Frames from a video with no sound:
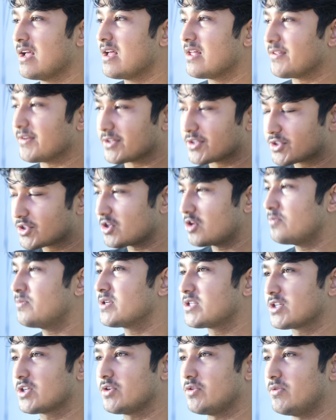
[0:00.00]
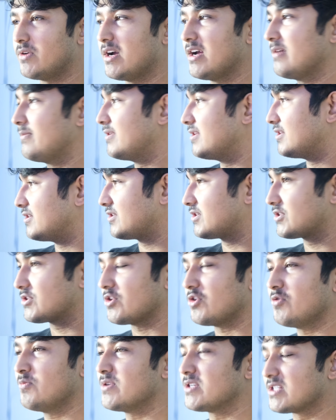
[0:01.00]
there's so much crime and there's
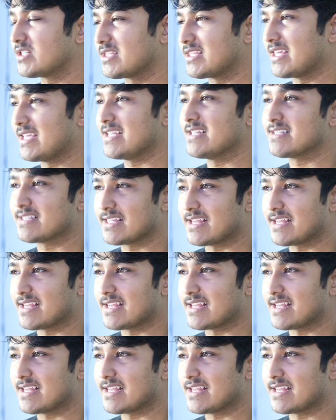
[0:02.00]
so much things